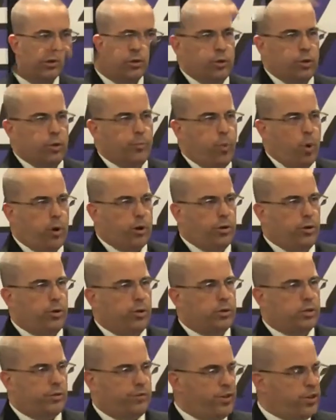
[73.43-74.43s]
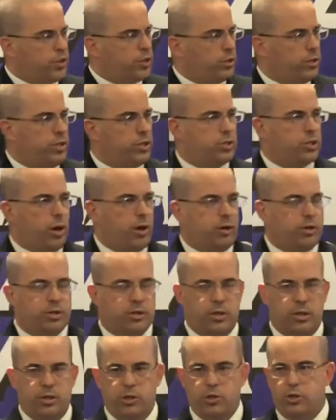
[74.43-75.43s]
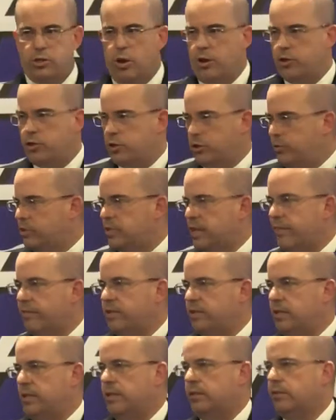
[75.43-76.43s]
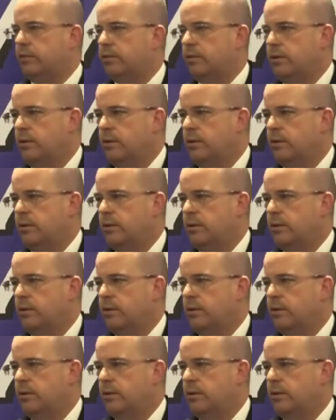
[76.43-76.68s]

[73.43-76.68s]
Newport News officially starts on June 17th.